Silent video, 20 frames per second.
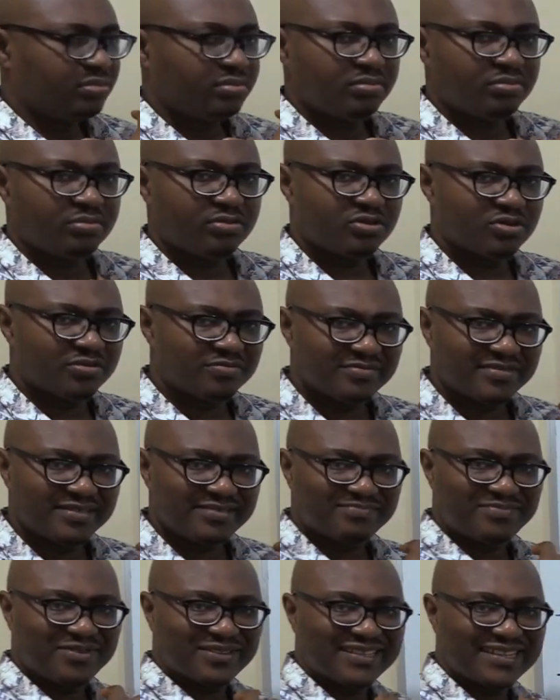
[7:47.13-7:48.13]
some
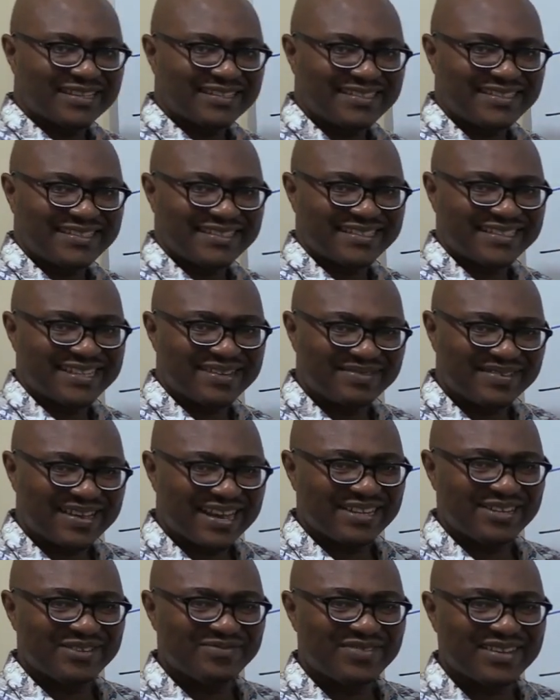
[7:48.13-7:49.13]
important systems,
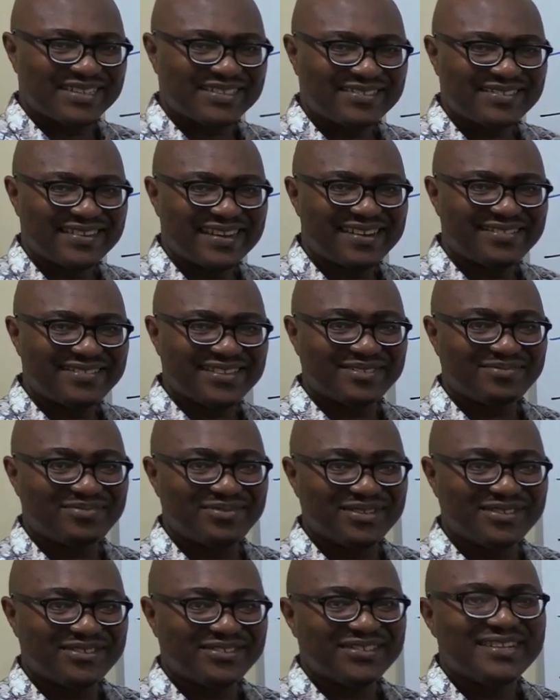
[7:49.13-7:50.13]
cardiovascular,
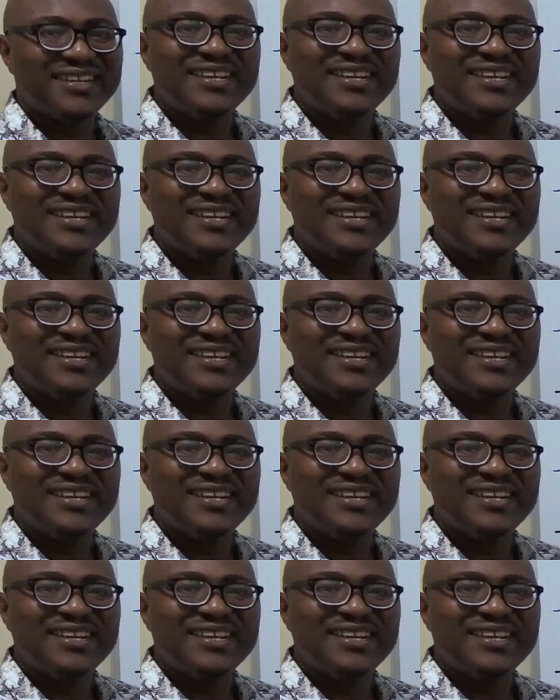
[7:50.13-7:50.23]
respiratory.